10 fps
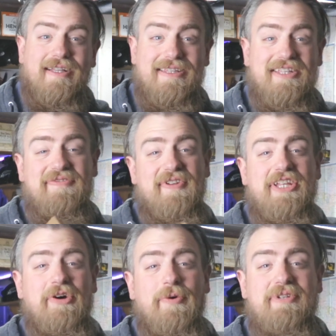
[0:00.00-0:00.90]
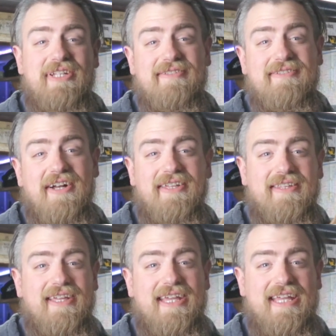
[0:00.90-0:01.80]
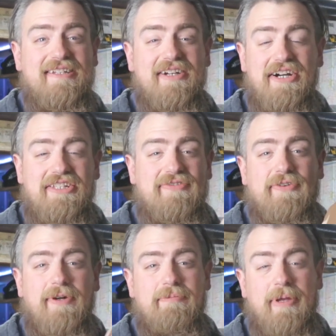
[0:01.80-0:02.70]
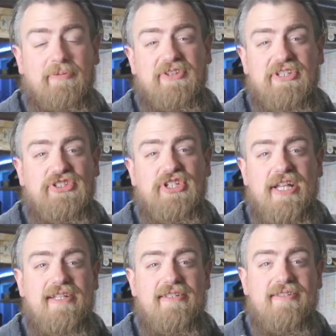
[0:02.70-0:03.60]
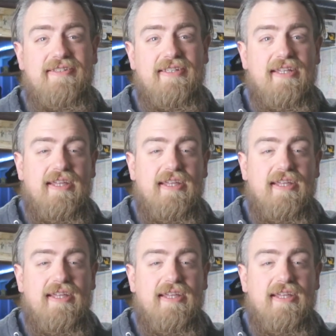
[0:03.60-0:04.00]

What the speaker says: In this video, we'll be installing the handguards from Memphis Shades,